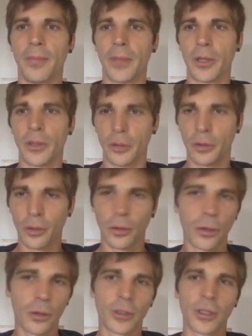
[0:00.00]

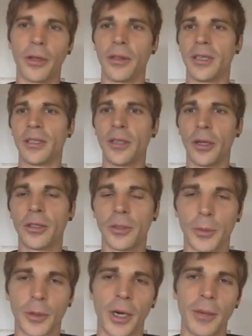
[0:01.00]
tutorial, so there's no
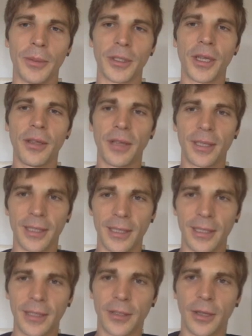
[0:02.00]
subscribers on this
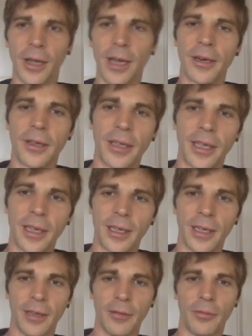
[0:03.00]
list, so I don't
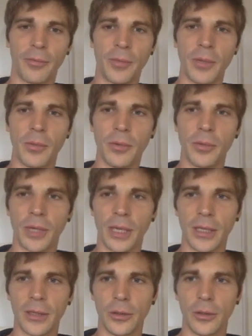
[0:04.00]
care if people
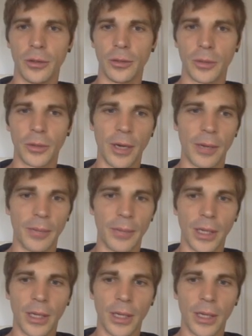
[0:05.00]
get to subscribe